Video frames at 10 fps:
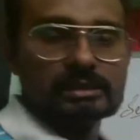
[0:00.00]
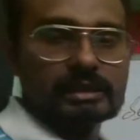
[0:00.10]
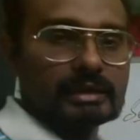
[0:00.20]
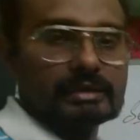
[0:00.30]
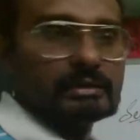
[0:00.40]

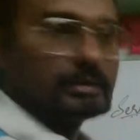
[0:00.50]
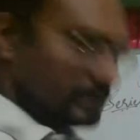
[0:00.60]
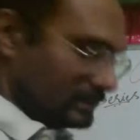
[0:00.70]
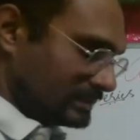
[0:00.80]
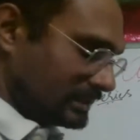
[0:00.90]
Okay,
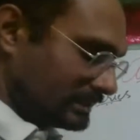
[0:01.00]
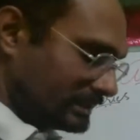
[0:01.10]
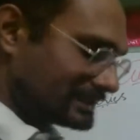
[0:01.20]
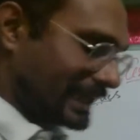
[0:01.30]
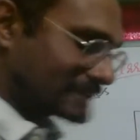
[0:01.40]
see,
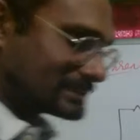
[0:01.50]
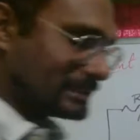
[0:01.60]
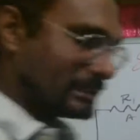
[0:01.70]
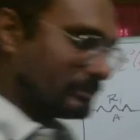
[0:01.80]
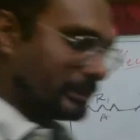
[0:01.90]
this
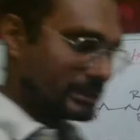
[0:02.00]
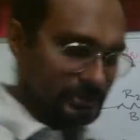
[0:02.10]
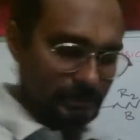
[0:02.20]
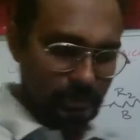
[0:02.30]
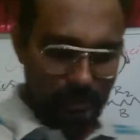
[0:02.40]
actually reminds me